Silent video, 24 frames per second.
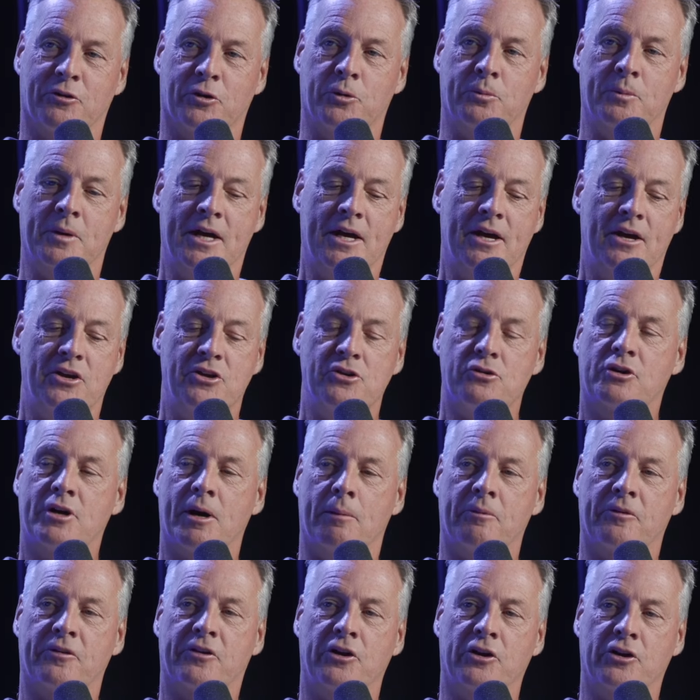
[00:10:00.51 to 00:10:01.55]
group. You'll
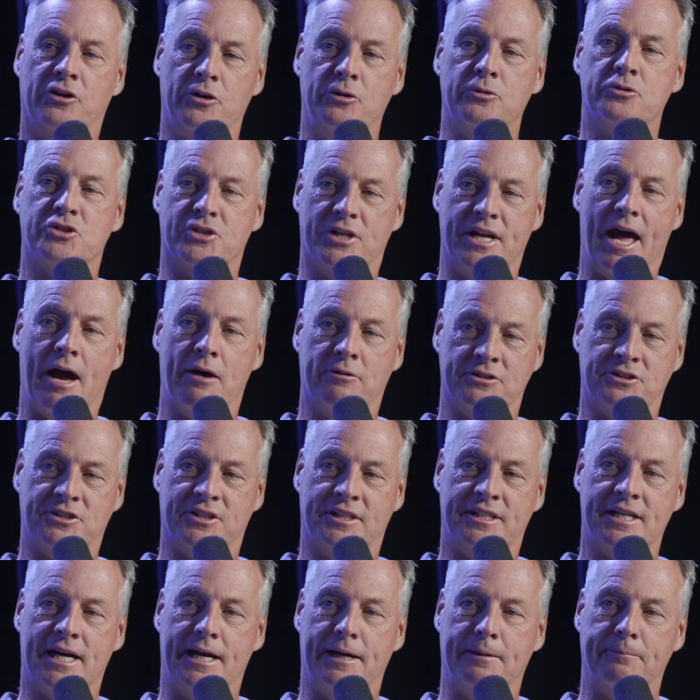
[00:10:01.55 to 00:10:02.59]
come to the conclusion now is the
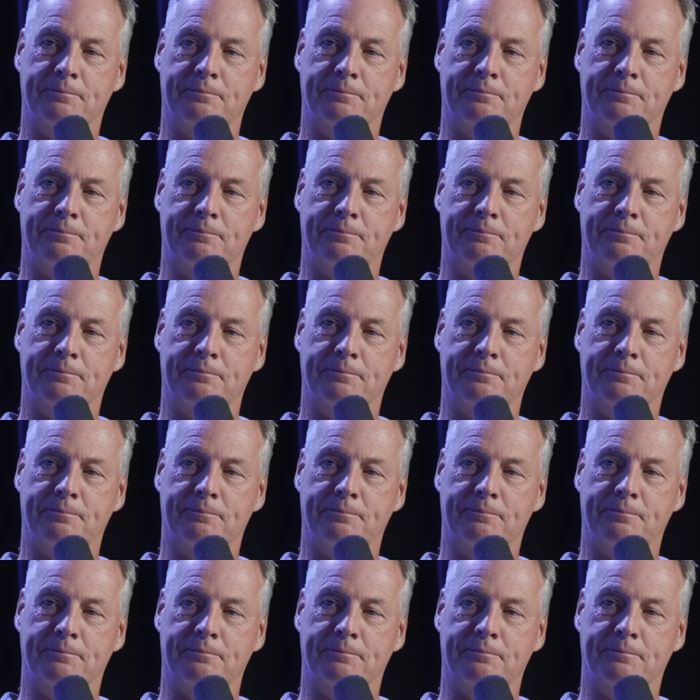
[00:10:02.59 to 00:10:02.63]
time.